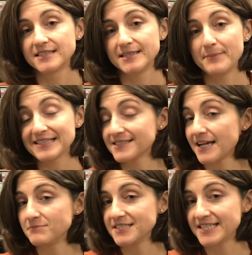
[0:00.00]
The best
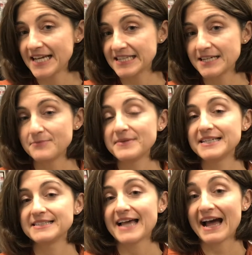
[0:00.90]
time to take them
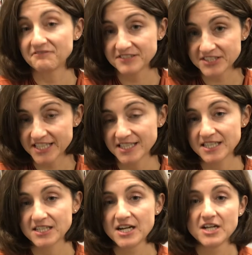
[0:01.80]
is after
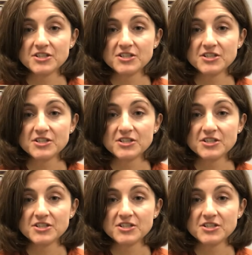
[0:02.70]
dinner,